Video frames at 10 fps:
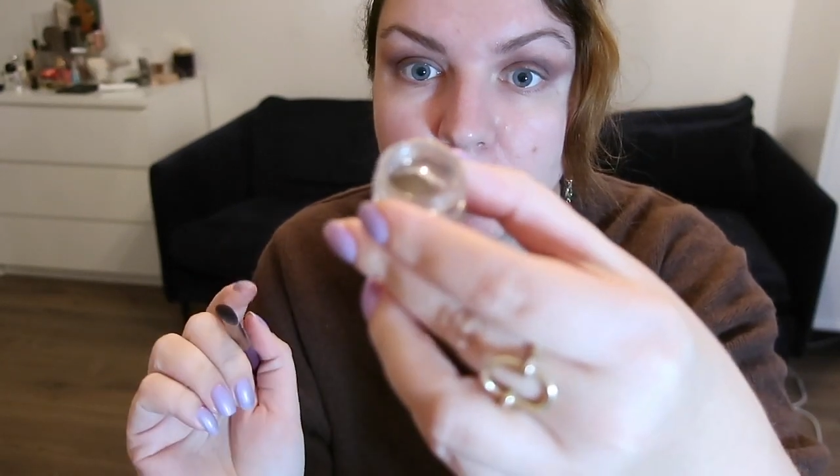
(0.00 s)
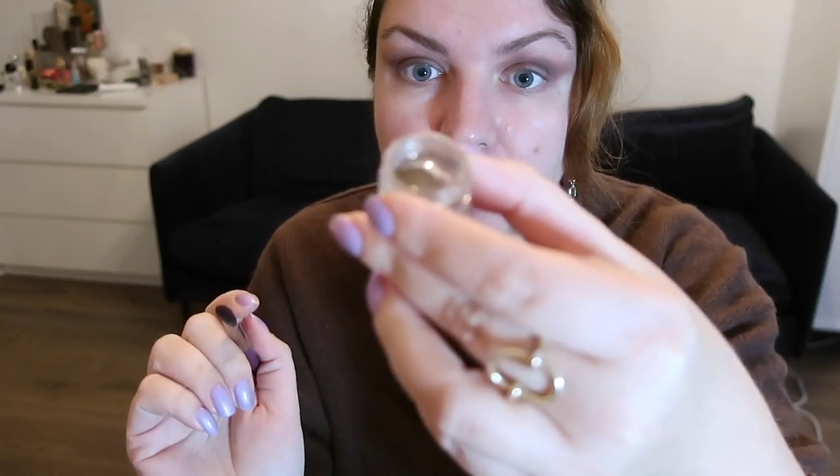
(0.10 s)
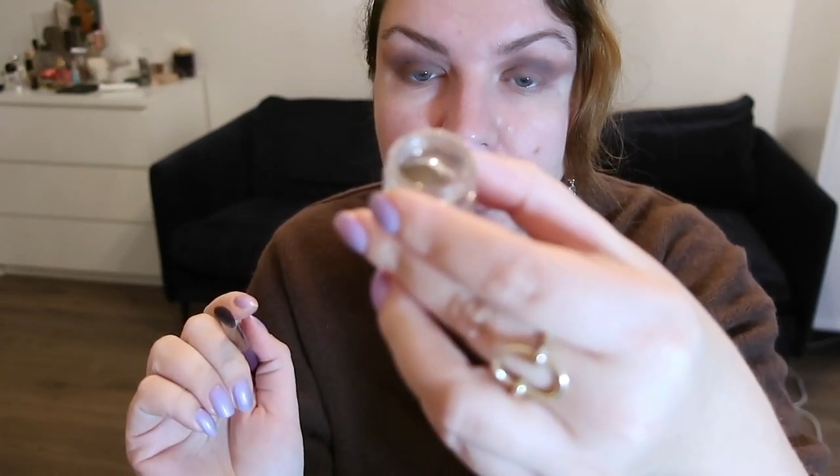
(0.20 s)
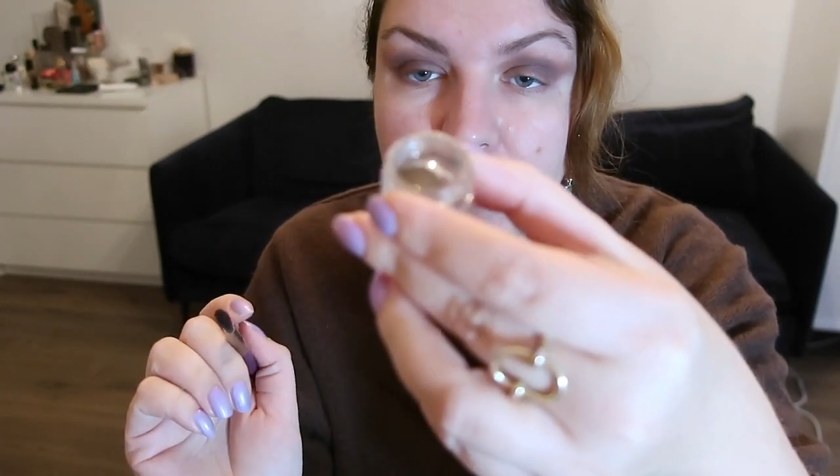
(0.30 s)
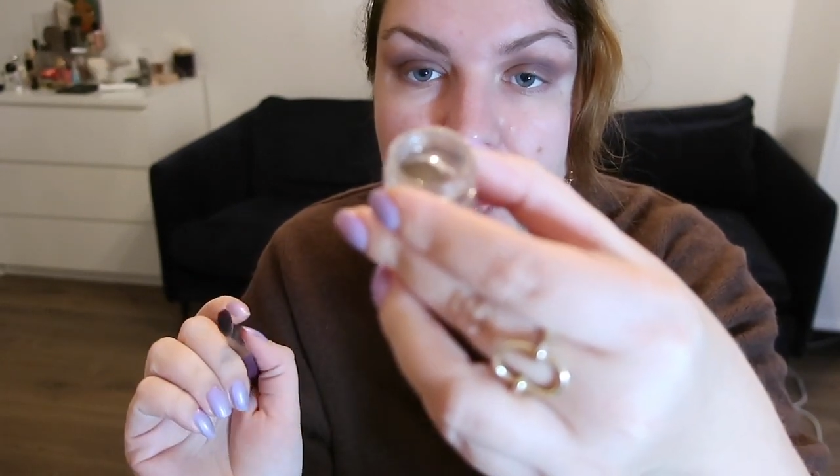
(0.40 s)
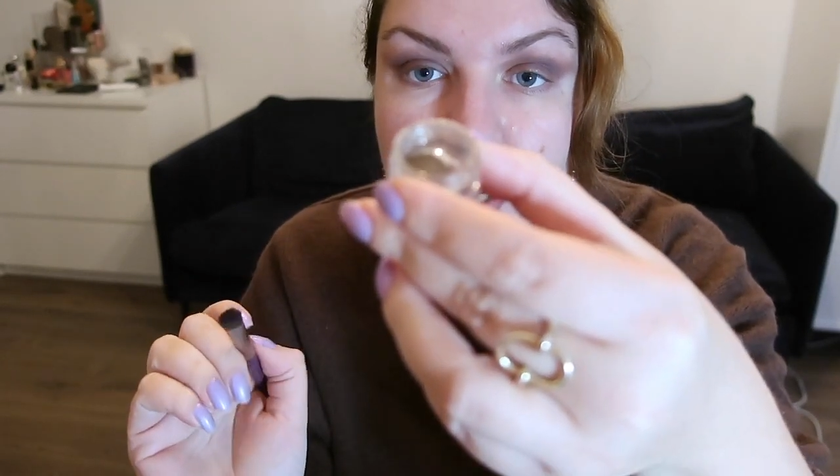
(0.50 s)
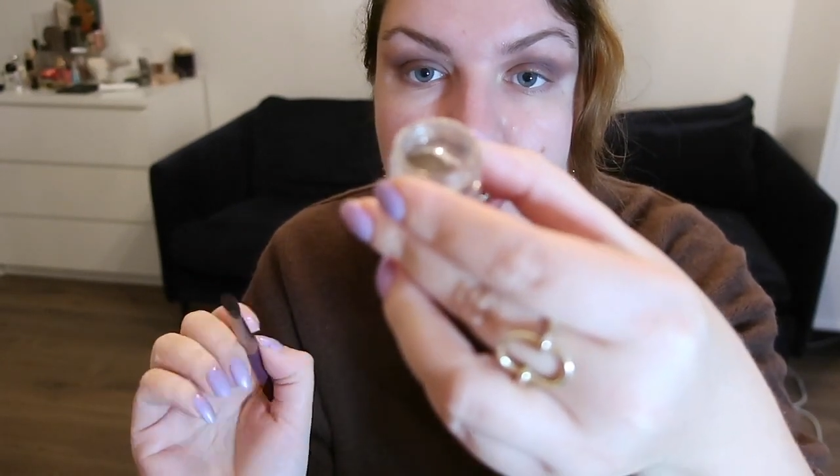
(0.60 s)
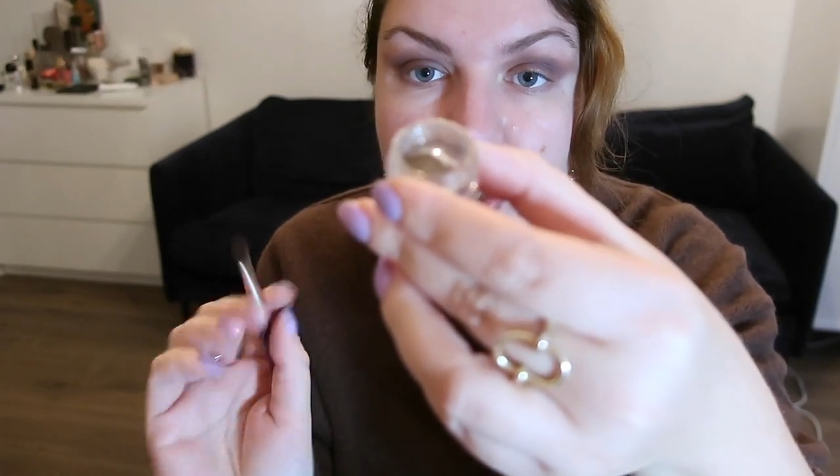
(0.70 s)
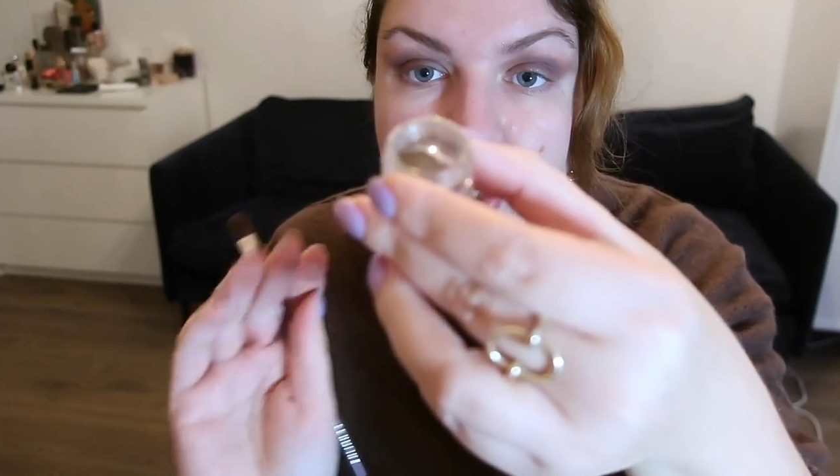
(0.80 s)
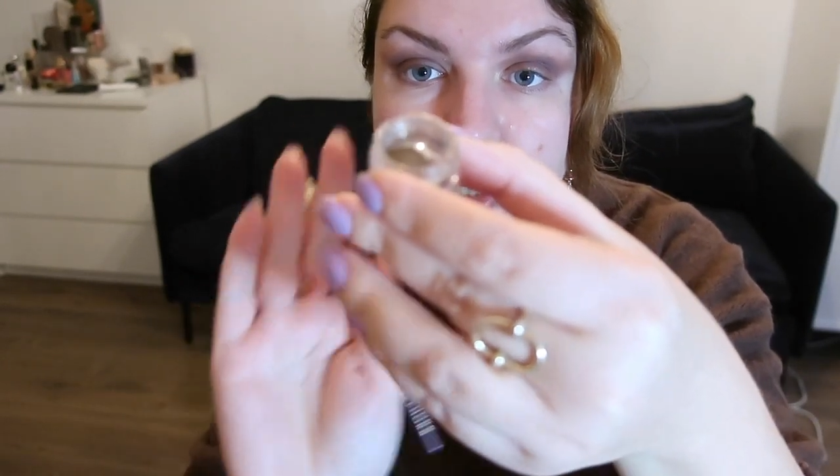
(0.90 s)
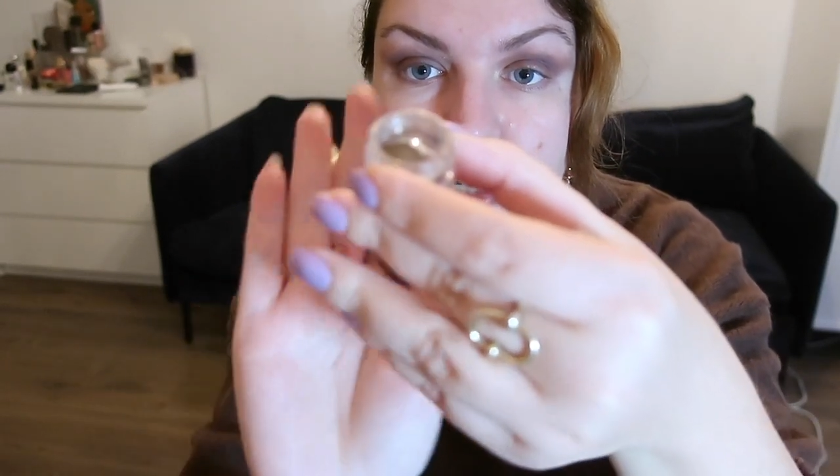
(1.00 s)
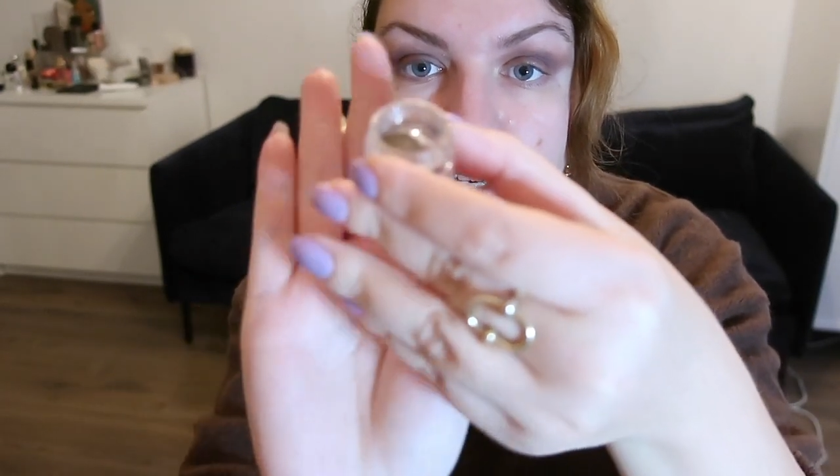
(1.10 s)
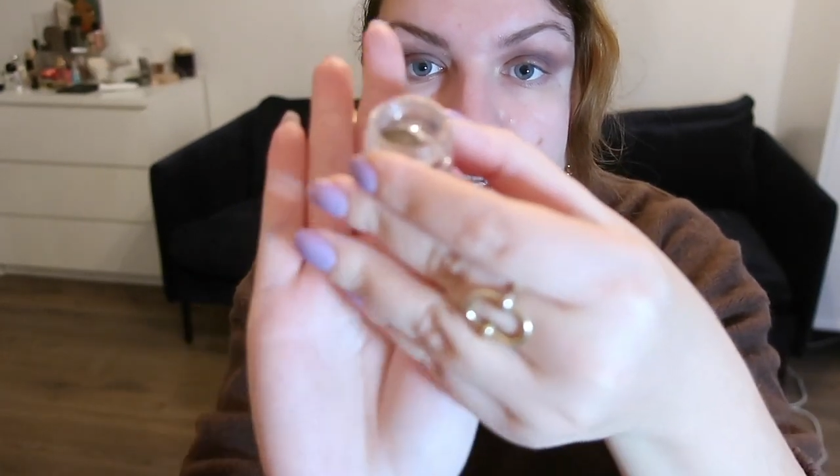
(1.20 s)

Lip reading: of levitation.